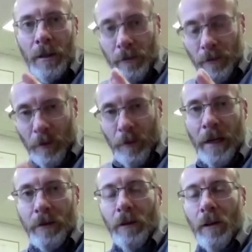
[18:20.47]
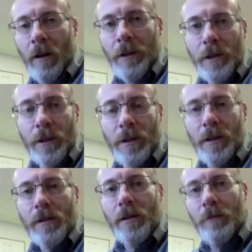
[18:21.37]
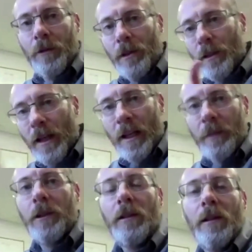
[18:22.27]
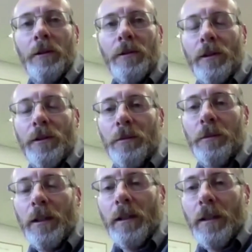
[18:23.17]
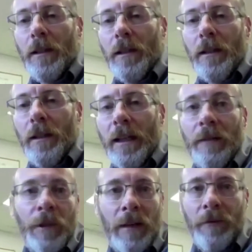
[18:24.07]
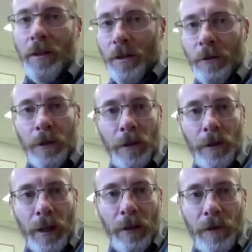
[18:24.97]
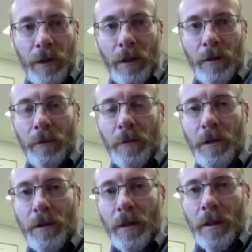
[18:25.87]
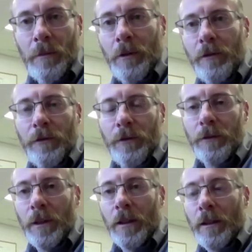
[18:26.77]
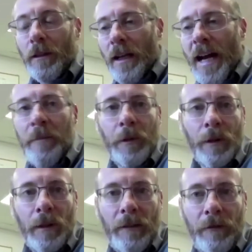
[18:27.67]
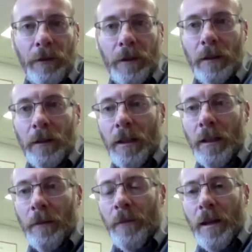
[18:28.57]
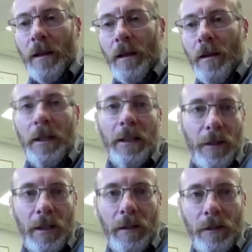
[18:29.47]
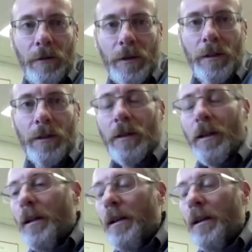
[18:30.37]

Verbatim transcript: they're about to launch a system with a hybrid closed loop. And we have these do-it-yourself systems, uh, both for Apple and for uh, PC users.